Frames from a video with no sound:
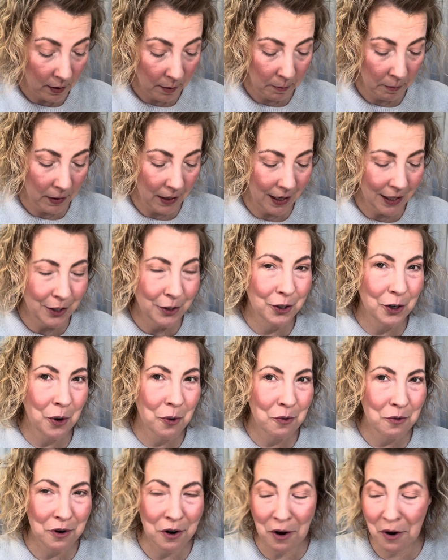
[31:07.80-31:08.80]
But I
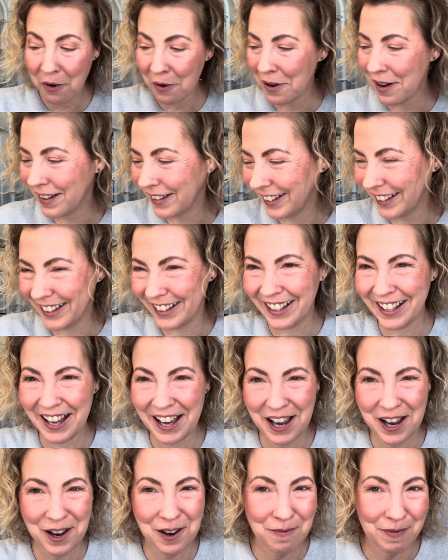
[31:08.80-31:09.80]
don't know
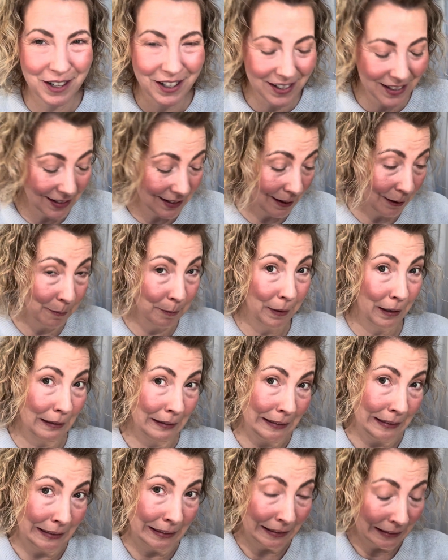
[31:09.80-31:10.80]
how much it's helping